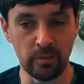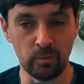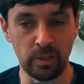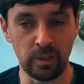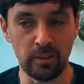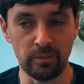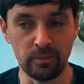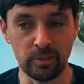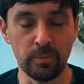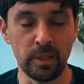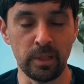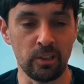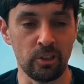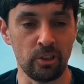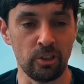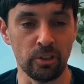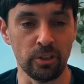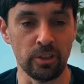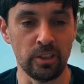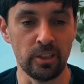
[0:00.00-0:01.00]
We have to make
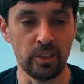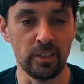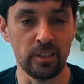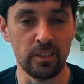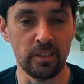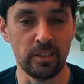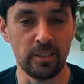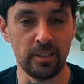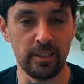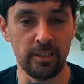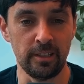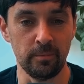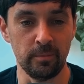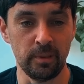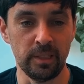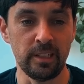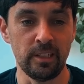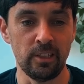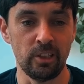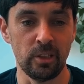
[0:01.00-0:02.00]
choices, and
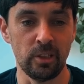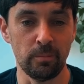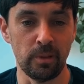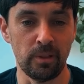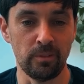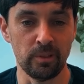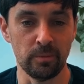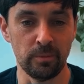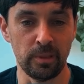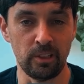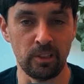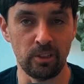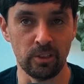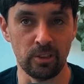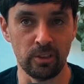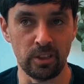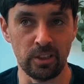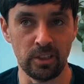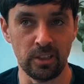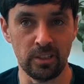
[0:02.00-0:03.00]
leadership have to make
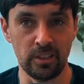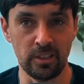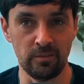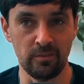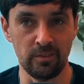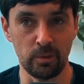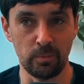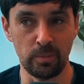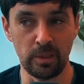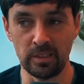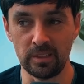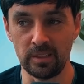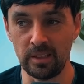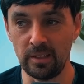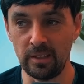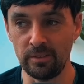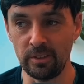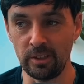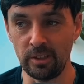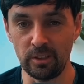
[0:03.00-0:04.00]
choices in respect to the
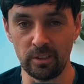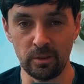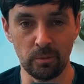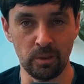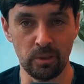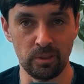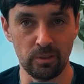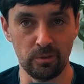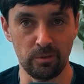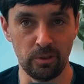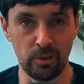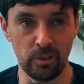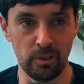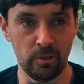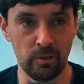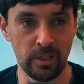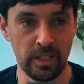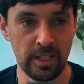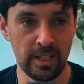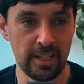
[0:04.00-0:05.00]
avenues they want to follow.